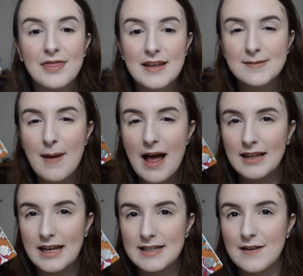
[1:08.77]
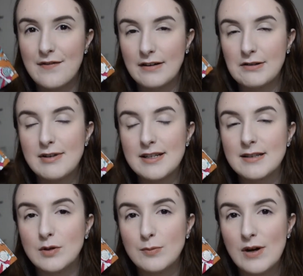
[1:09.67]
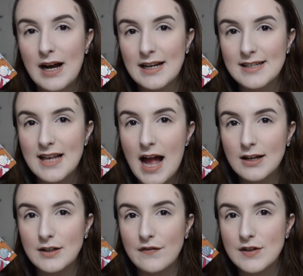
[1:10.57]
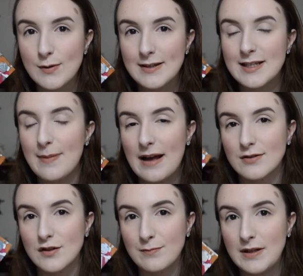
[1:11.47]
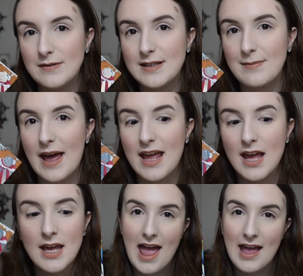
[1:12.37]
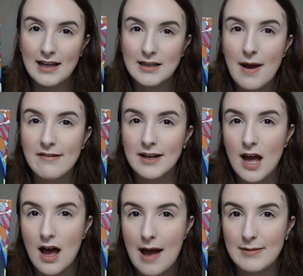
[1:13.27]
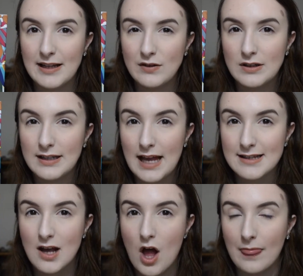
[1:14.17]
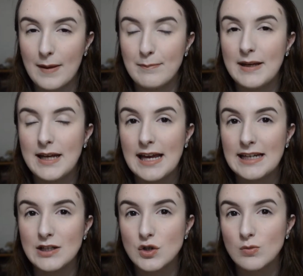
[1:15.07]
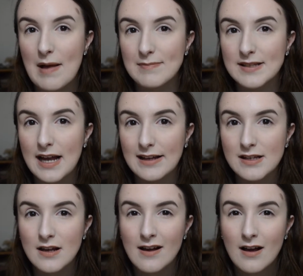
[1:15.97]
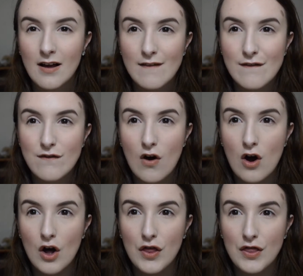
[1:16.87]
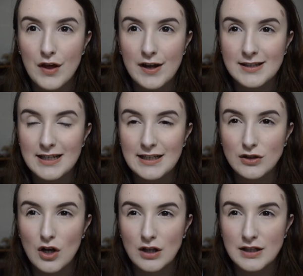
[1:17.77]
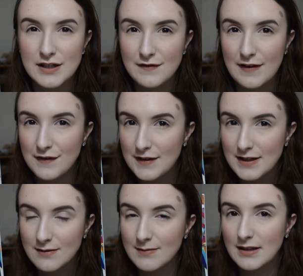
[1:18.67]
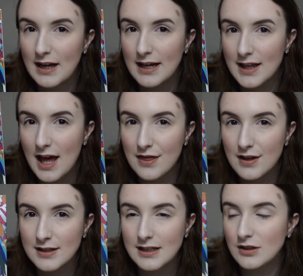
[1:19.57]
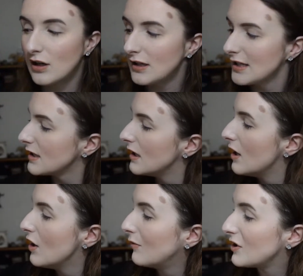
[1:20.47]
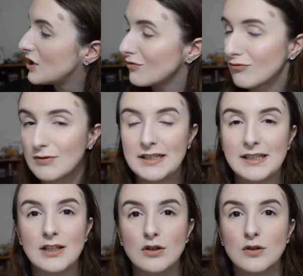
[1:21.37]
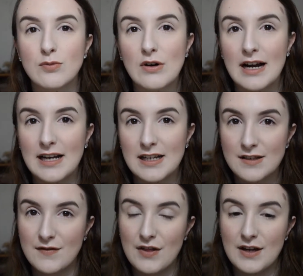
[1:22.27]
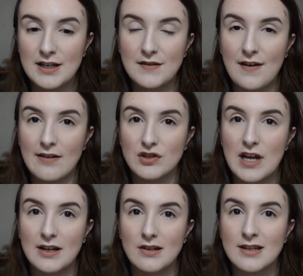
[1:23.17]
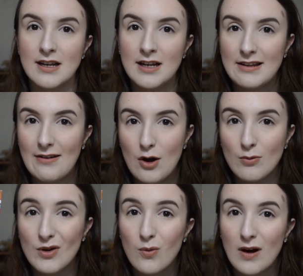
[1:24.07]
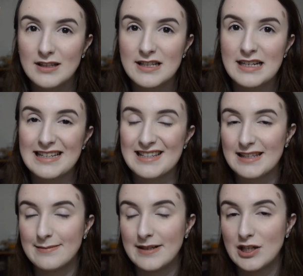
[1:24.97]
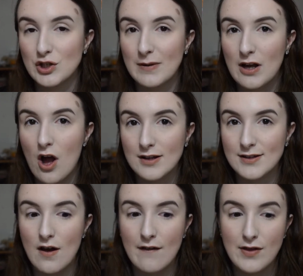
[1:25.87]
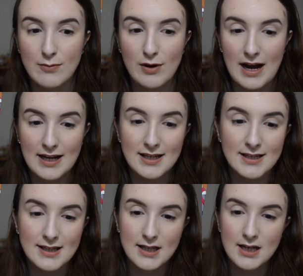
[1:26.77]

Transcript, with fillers: This palette is a very reasonable price. I got it for £20 off Beauty Bay. In America, I believe you can get it on the BH website for $13.50, something like that, $13, which is a really good price for 35 shadows. Now, I hope the quality isn't diminished because of the price.